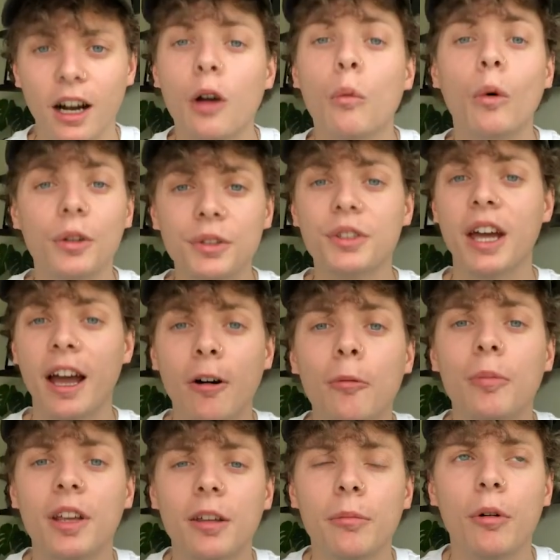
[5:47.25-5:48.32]
I want to
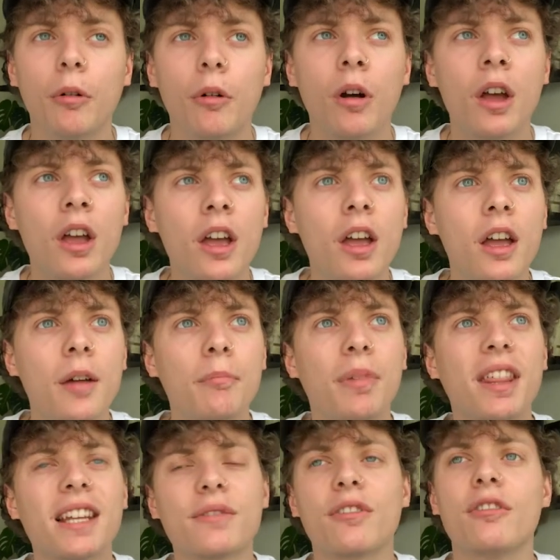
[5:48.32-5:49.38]
help people, but
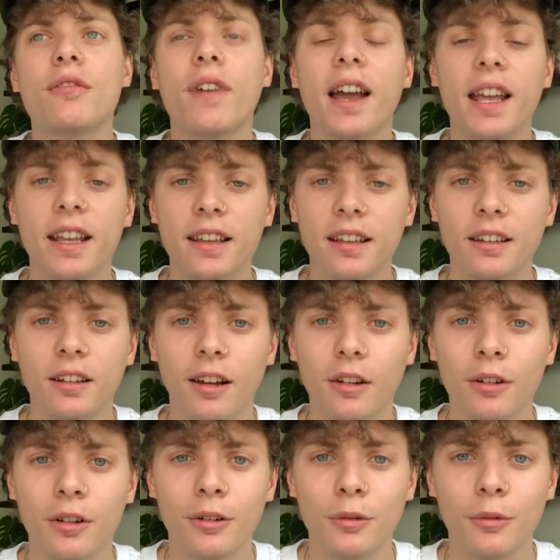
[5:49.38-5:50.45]
that's very vague. You
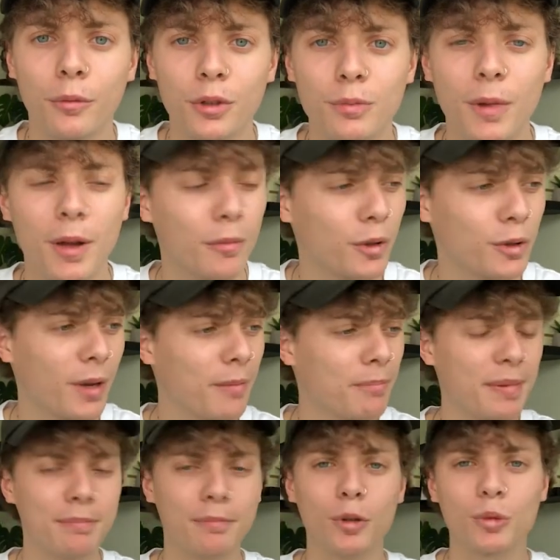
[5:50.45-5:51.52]
know, what's my
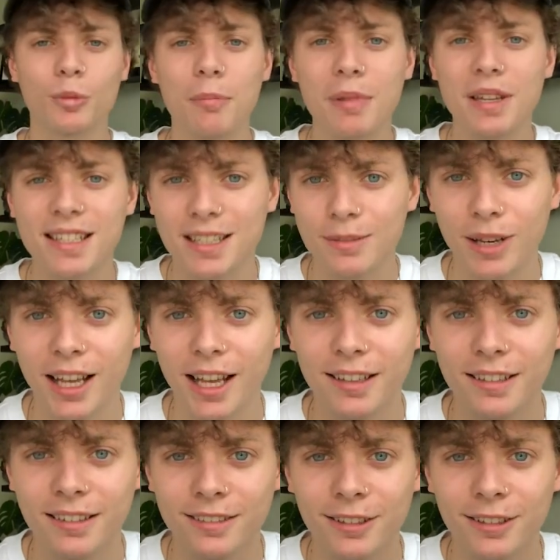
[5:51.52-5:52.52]
business plan?